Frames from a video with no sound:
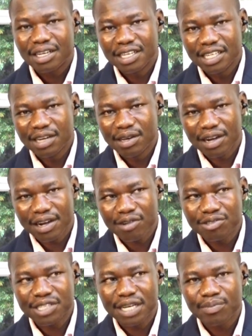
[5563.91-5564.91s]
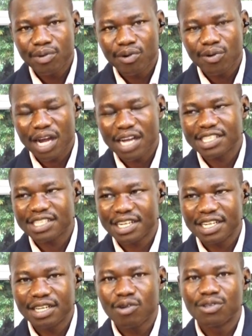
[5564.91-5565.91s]
in a round table has
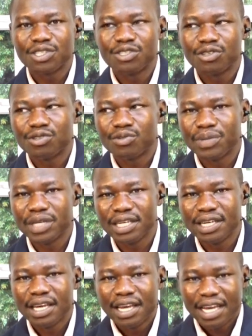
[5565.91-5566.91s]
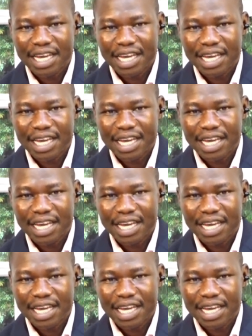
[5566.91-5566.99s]
really continued to be